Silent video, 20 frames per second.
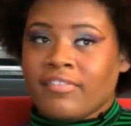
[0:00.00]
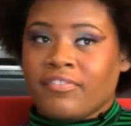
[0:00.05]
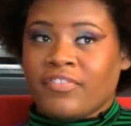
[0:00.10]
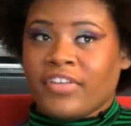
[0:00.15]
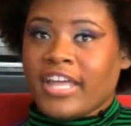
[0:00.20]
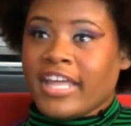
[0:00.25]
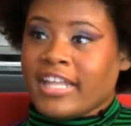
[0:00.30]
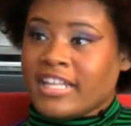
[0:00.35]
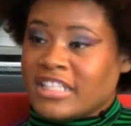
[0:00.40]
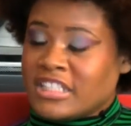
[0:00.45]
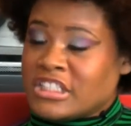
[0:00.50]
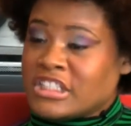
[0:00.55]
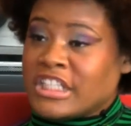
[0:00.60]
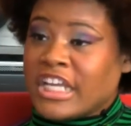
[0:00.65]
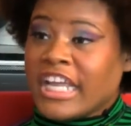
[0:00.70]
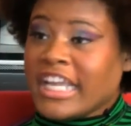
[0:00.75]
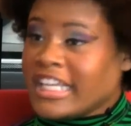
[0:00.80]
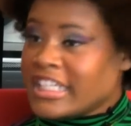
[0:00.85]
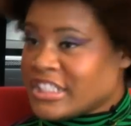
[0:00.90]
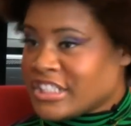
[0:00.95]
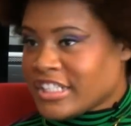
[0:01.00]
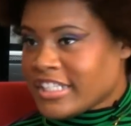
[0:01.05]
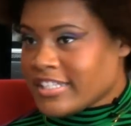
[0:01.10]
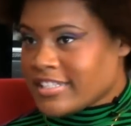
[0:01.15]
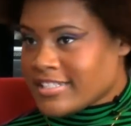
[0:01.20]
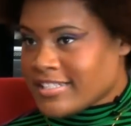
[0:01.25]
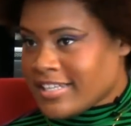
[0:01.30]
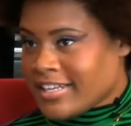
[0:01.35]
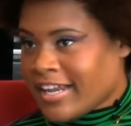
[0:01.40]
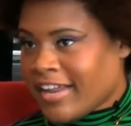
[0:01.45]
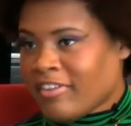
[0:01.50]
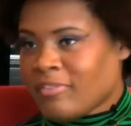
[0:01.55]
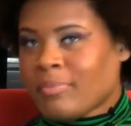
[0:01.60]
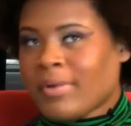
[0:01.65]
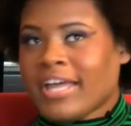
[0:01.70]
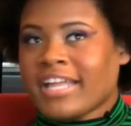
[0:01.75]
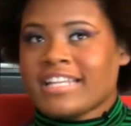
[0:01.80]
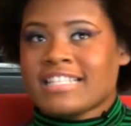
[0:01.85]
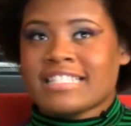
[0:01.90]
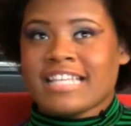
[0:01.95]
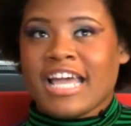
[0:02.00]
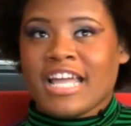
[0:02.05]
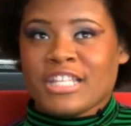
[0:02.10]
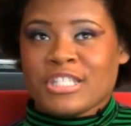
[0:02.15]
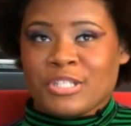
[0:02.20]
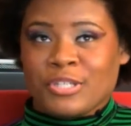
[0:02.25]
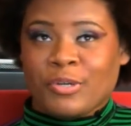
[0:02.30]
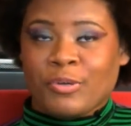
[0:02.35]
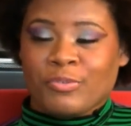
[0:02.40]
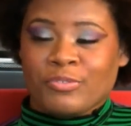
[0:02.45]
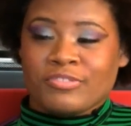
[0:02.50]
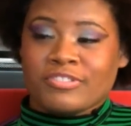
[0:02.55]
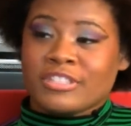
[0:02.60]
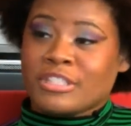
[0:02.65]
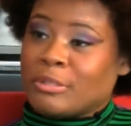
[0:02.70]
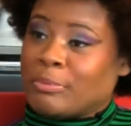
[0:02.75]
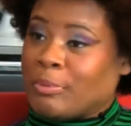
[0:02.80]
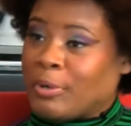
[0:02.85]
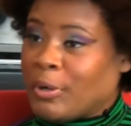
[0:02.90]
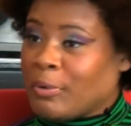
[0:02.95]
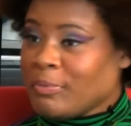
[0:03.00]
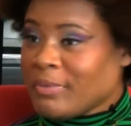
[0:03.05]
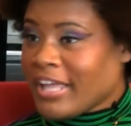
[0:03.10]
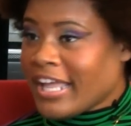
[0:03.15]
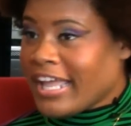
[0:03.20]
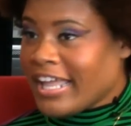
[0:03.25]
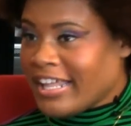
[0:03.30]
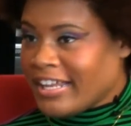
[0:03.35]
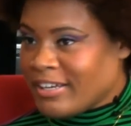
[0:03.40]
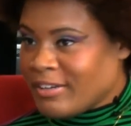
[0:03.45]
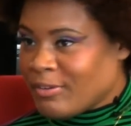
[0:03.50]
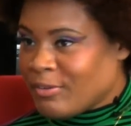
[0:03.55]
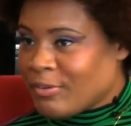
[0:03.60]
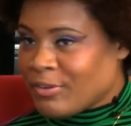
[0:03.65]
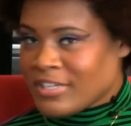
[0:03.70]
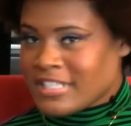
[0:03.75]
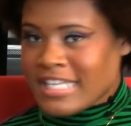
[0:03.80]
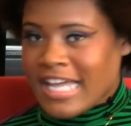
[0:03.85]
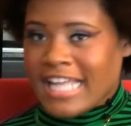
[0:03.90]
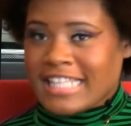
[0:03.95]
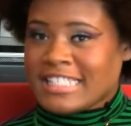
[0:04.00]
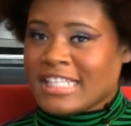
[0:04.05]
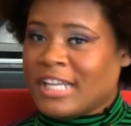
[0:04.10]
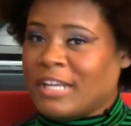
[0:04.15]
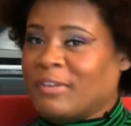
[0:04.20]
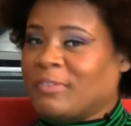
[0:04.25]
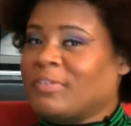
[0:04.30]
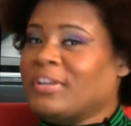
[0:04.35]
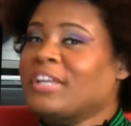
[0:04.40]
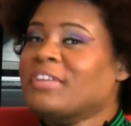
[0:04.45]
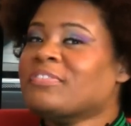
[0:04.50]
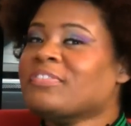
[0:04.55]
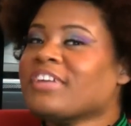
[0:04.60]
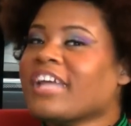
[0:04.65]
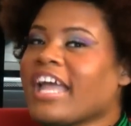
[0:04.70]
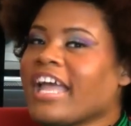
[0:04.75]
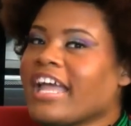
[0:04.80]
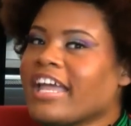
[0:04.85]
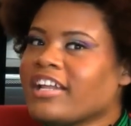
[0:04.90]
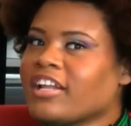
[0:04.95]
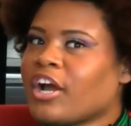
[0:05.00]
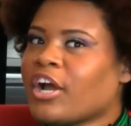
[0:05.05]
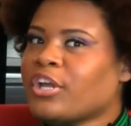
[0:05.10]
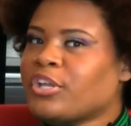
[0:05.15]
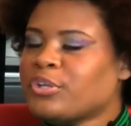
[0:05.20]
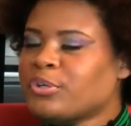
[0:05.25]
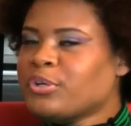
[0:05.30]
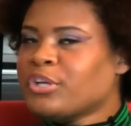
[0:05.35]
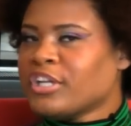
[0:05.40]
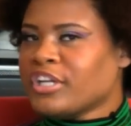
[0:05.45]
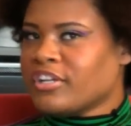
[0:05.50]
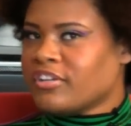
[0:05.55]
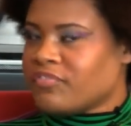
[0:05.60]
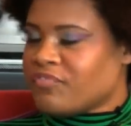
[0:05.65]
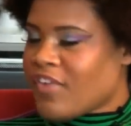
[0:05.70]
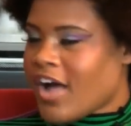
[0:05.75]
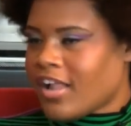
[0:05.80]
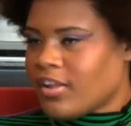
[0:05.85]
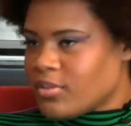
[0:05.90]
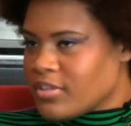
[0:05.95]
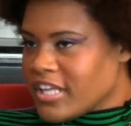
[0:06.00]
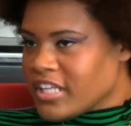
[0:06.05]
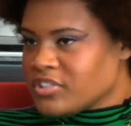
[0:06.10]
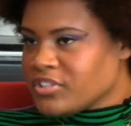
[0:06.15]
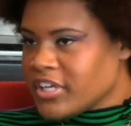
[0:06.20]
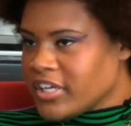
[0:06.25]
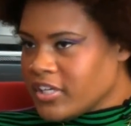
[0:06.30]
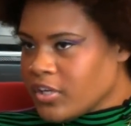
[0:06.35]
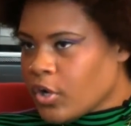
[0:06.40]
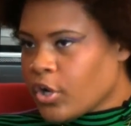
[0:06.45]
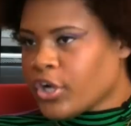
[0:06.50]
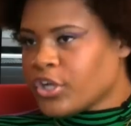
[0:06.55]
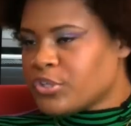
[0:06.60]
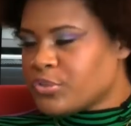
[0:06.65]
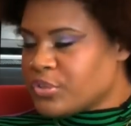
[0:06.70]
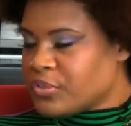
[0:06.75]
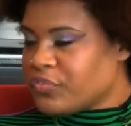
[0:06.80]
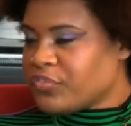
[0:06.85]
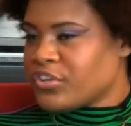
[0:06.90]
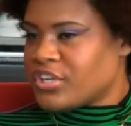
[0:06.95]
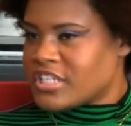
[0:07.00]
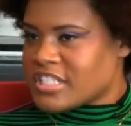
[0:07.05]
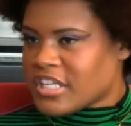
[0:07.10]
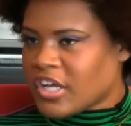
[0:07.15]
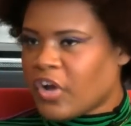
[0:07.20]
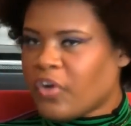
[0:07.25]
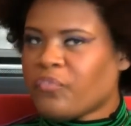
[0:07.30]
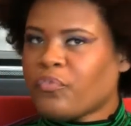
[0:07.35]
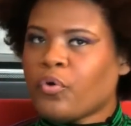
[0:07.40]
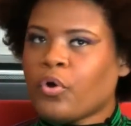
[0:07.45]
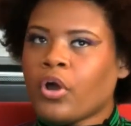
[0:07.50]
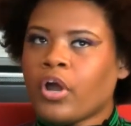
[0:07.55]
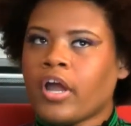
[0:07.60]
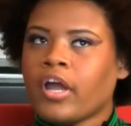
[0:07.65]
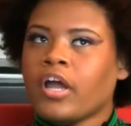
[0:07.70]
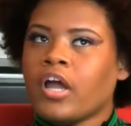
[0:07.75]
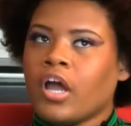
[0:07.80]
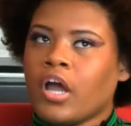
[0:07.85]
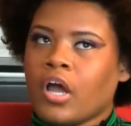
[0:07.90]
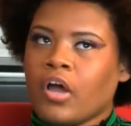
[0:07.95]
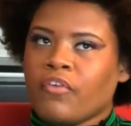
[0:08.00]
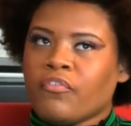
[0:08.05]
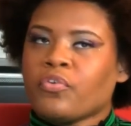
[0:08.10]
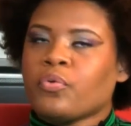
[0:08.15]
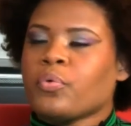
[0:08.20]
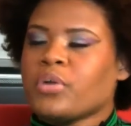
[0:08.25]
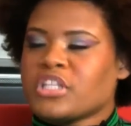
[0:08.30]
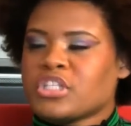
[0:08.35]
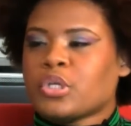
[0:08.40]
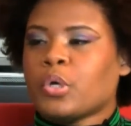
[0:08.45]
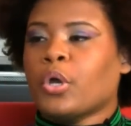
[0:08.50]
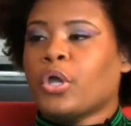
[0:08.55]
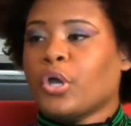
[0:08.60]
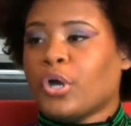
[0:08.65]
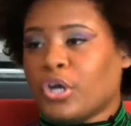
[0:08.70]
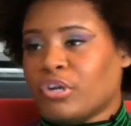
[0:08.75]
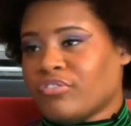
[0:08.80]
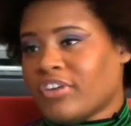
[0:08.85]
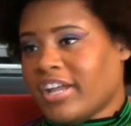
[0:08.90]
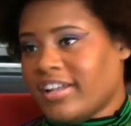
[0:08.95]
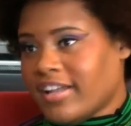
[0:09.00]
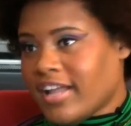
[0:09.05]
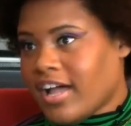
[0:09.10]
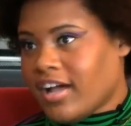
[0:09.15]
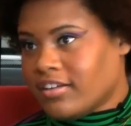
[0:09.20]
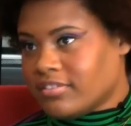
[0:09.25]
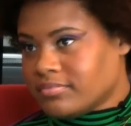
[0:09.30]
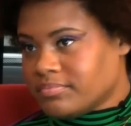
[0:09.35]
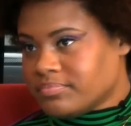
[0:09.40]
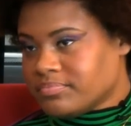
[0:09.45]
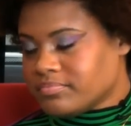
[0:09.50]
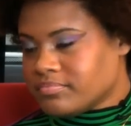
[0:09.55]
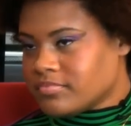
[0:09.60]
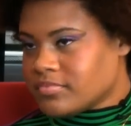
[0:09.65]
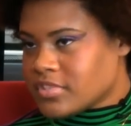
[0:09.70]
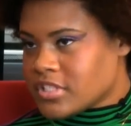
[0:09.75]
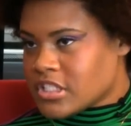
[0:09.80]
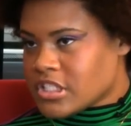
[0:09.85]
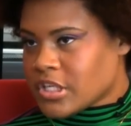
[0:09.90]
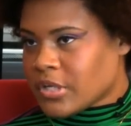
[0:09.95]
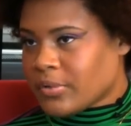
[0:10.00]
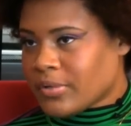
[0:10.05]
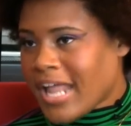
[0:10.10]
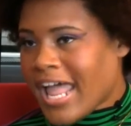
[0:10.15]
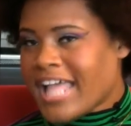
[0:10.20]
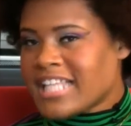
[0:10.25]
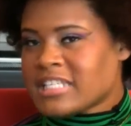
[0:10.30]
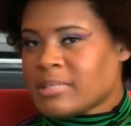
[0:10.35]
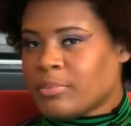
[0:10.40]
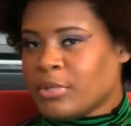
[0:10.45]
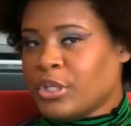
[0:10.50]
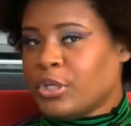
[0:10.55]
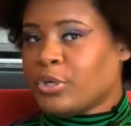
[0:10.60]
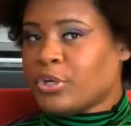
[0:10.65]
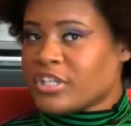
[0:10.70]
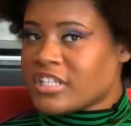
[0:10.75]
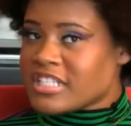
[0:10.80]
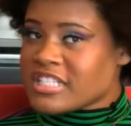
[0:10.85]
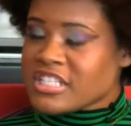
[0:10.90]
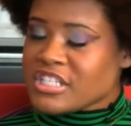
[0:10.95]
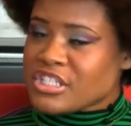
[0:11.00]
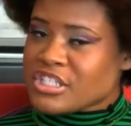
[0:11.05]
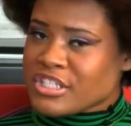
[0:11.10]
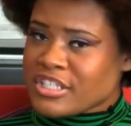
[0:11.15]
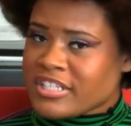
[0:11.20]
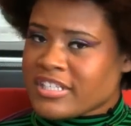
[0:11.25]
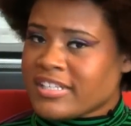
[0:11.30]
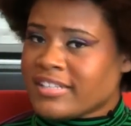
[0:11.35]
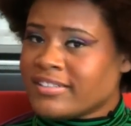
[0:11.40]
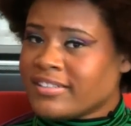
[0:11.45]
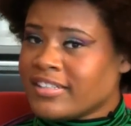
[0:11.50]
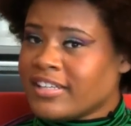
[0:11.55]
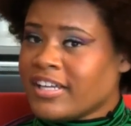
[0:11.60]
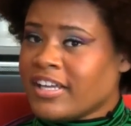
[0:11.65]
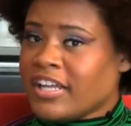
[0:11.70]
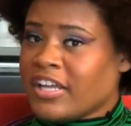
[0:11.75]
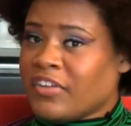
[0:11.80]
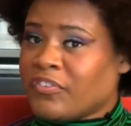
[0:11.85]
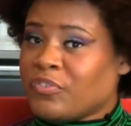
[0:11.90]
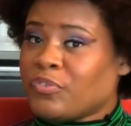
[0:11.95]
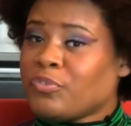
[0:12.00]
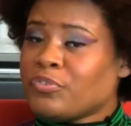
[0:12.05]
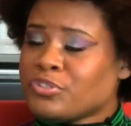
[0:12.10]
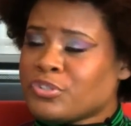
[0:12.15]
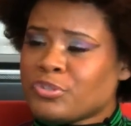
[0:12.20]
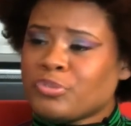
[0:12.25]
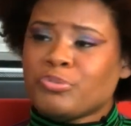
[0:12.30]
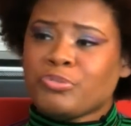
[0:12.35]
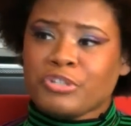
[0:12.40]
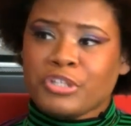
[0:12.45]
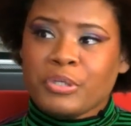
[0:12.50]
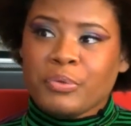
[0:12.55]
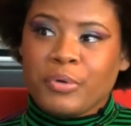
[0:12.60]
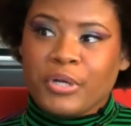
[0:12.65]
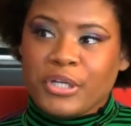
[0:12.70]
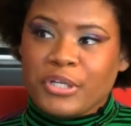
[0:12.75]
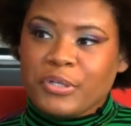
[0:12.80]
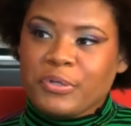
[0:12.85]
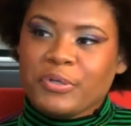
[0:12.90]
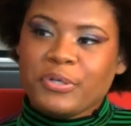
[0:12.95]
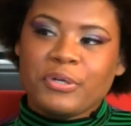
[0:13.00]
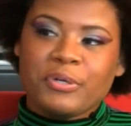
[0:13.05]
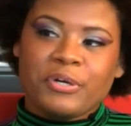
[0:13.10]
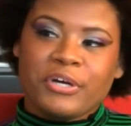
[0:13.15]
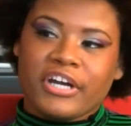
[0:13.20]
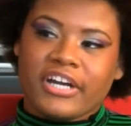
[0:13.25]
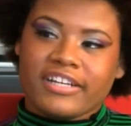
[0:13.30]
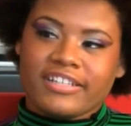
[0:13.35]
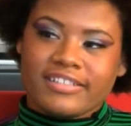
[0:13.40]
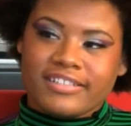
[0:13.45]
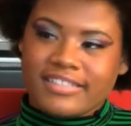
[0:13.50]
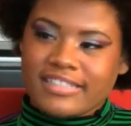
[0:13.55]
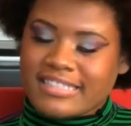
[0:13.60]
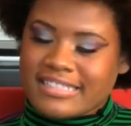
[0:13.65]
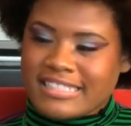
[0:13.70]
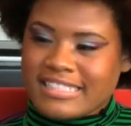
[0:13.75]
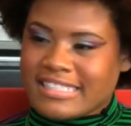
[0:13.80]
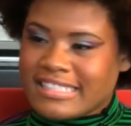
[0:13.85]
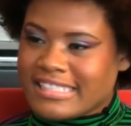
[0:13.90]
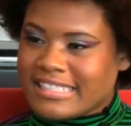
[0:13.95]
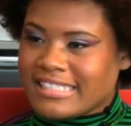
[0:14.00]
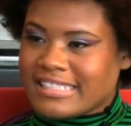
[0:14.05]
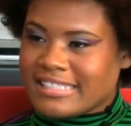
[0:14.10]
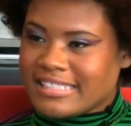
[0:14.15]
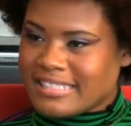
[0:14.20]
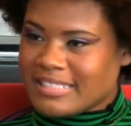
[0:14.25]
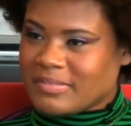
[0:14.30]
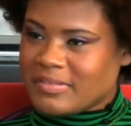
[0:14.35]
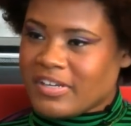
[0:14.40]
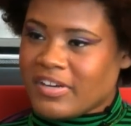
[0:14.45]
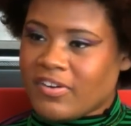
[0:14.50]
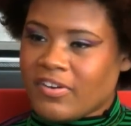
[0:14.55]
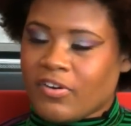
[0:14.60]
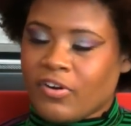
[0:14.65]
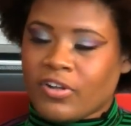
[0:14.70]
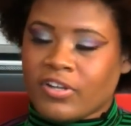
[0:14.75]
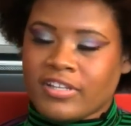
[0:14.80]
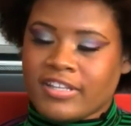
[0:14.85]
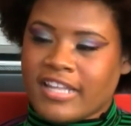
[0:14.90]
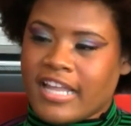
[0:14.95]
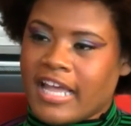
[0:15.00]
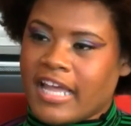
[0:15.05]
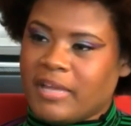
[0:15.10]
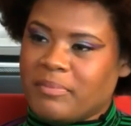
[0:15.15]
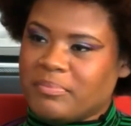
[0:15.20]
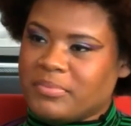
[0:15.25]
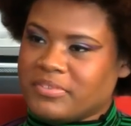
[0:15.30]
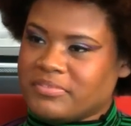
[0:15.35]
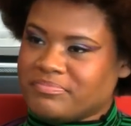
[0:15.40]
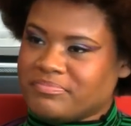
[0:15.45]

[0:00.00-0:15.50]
fade changes and everybody decides to go to the perm again or decides to get a weave again, are you gonna follow that trend, or are you doing it for yourself or for what's going on right now? So it has to be your decision. Do you really want to do it, or is it just all in the hype?